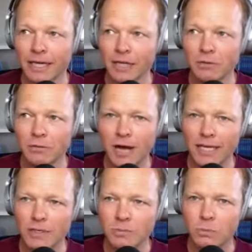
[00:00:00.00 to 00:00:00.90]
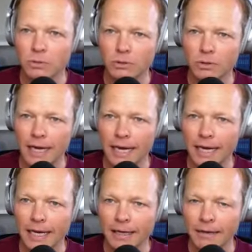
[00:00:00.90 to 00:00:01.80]
You guys were
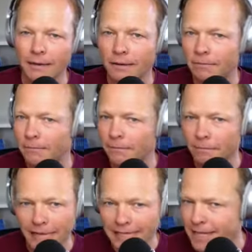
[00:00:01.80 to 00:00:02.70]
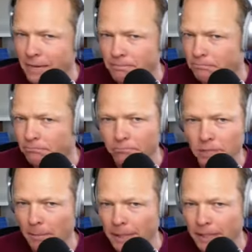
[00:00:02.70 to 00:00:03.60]
a landscape
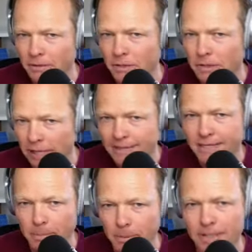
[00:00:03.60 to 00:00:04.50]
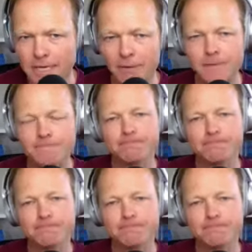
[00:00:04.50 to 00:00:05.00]
company. You did landscaping. Is that right?